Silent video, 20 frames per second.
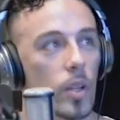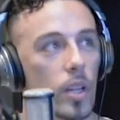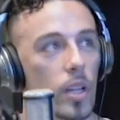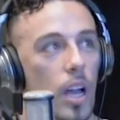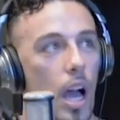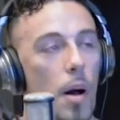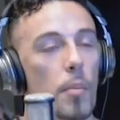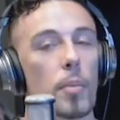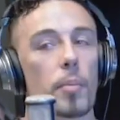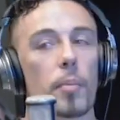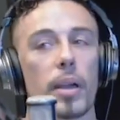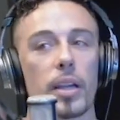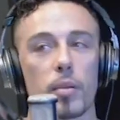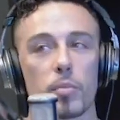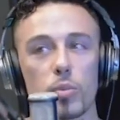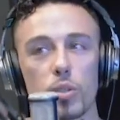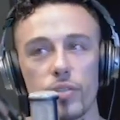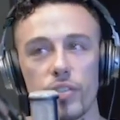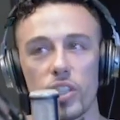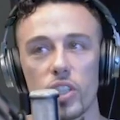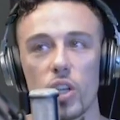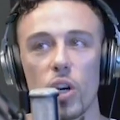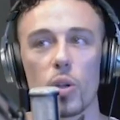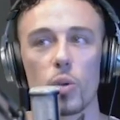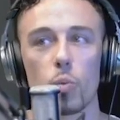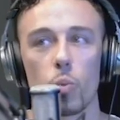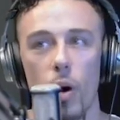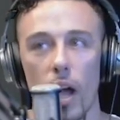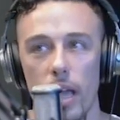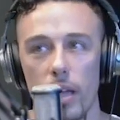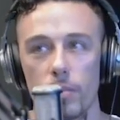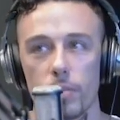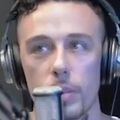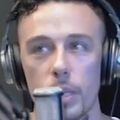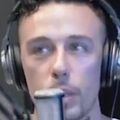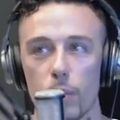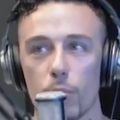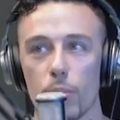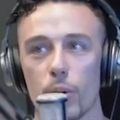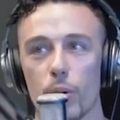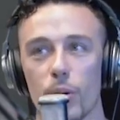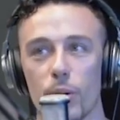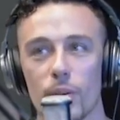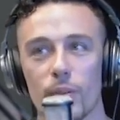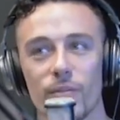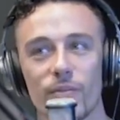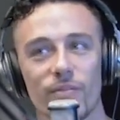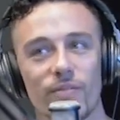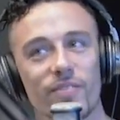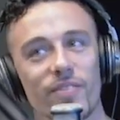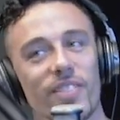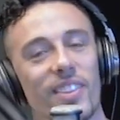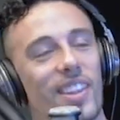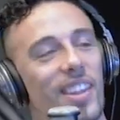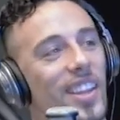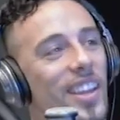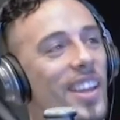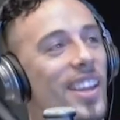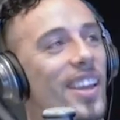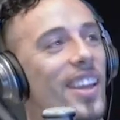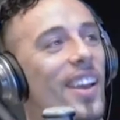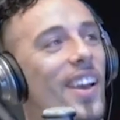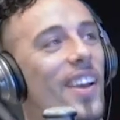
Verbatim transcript: I'm gonna make a movie called White People.